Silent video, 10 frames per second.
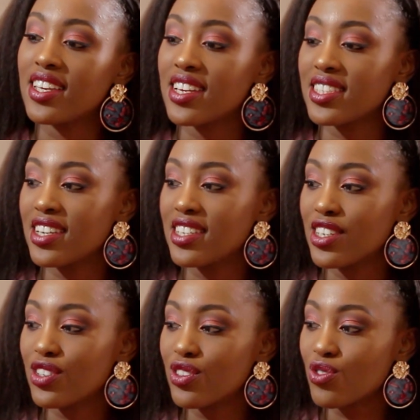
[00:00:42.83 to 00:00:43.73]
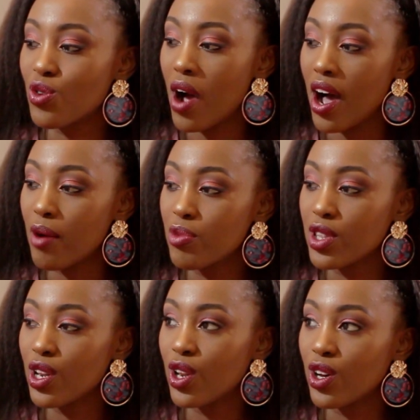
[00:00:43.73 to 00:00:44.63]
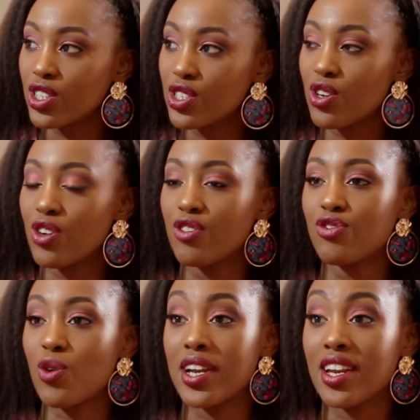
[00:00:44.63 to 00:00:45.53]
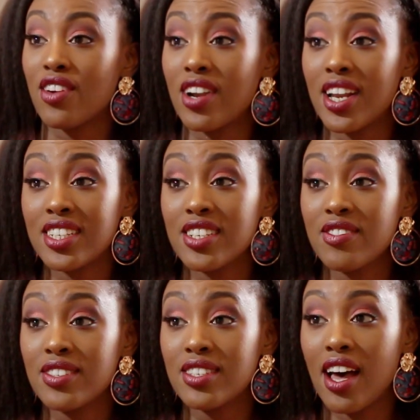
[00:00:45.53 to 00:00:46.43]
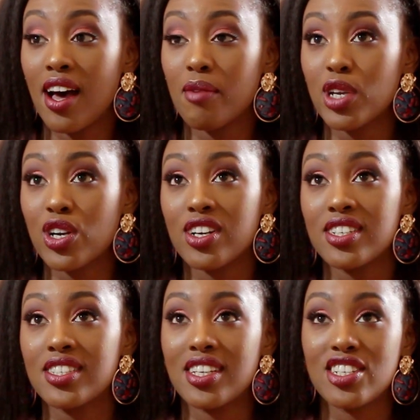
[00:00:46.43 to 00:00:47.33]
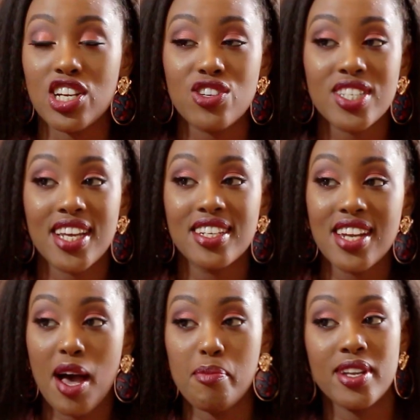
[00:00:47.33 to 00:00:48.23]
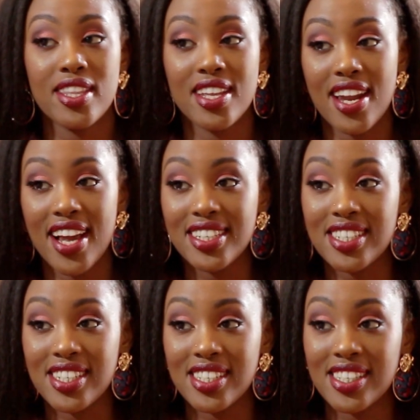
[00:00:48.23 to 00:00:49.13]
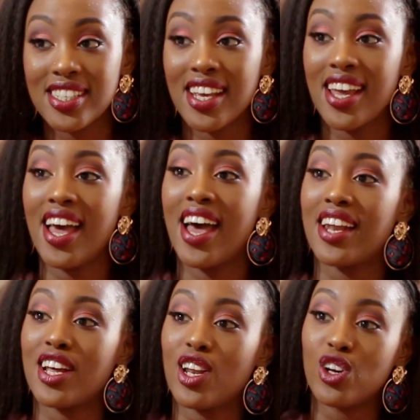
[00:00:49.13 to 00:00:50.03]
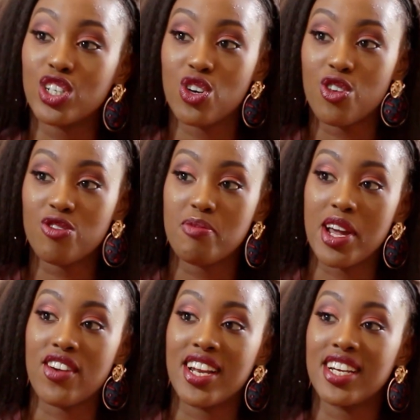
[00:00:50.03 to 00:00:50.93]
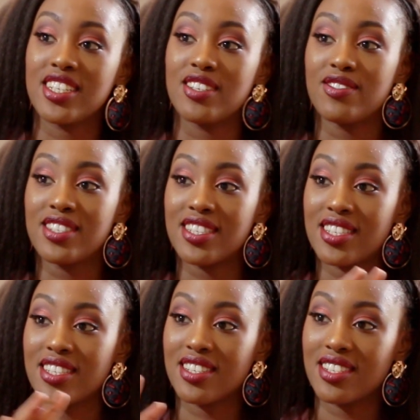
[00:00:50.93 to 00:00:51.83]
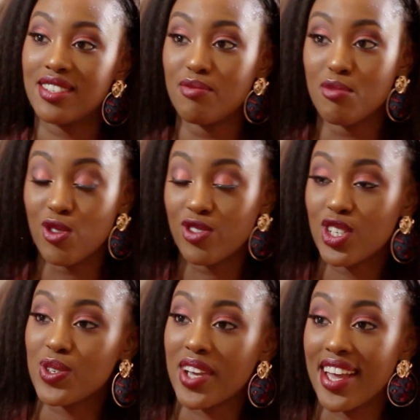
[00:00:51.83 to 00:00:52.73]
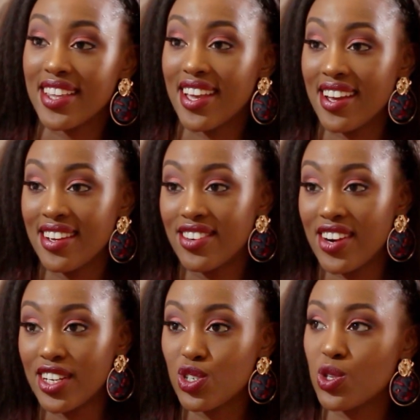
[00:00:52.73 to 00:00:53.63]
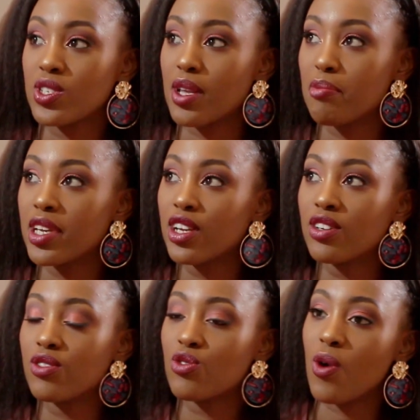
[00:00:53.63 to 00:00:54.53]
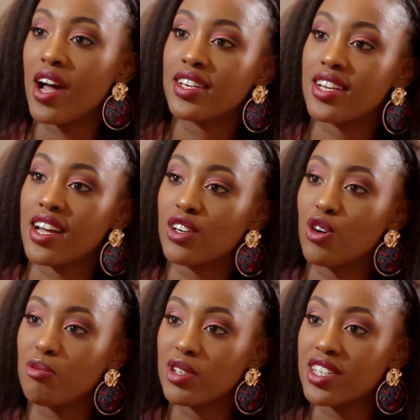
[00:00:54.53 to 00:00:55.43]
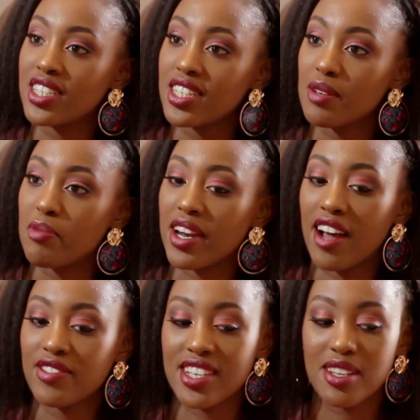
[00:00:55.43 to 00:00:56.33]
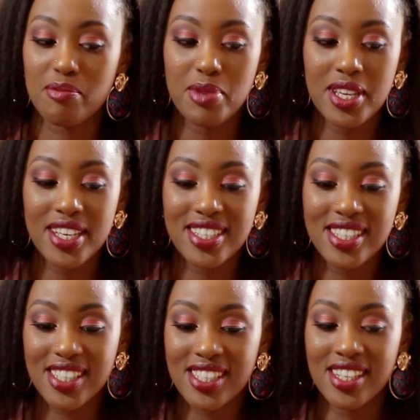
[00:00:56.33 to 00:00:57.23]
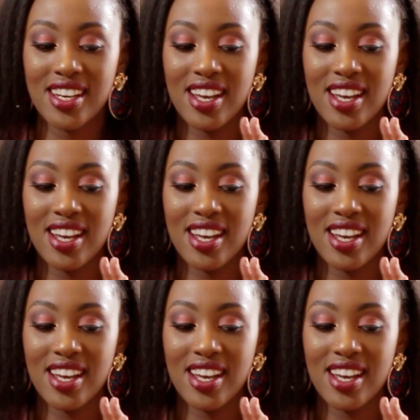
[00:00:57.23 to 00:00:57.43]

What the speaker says: yes, I did grow up with lots of Rwandan relatives because the genocide did happen in the 90s and a lot of my relatives moved to Kenya, right? So there's a big Rwandan community, but after the peace